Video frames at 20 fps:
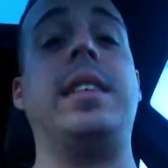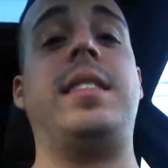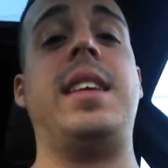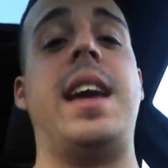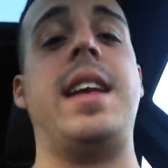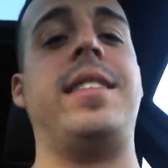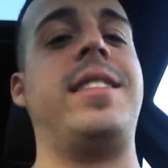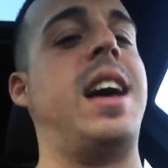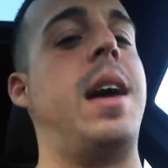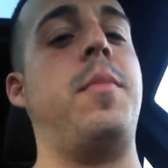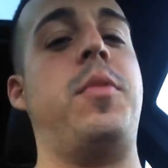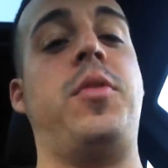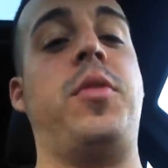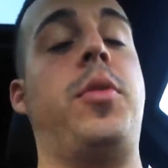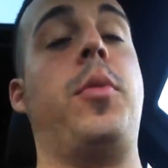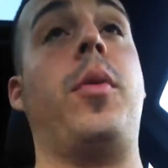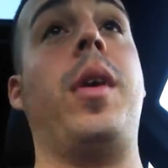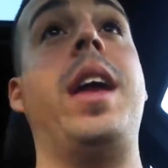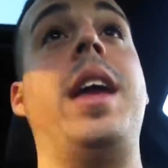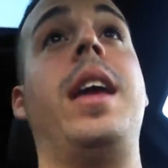10 times
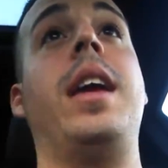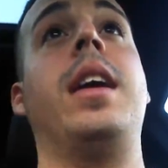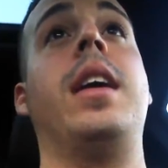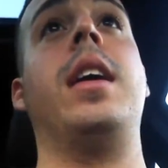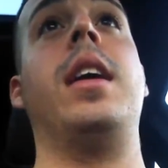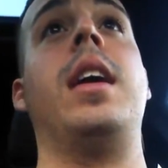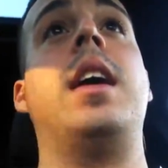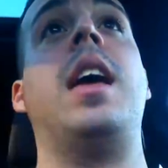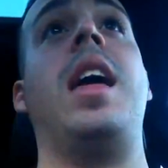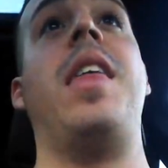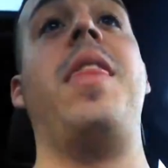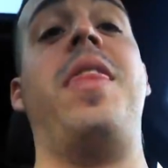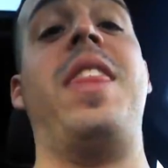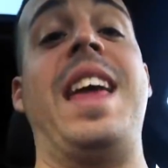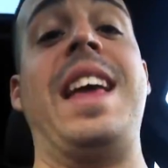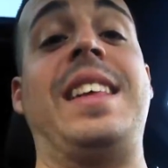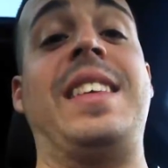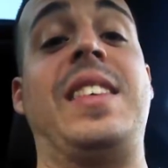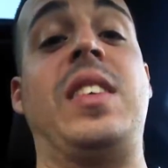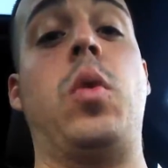three.
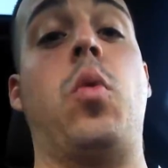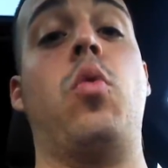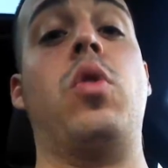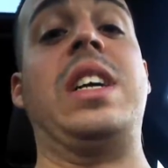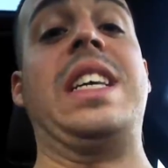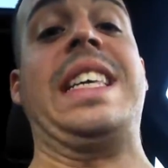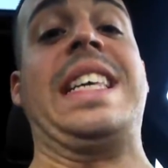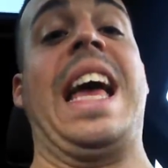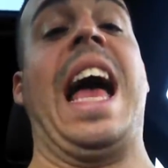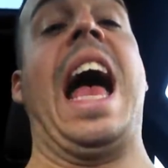This was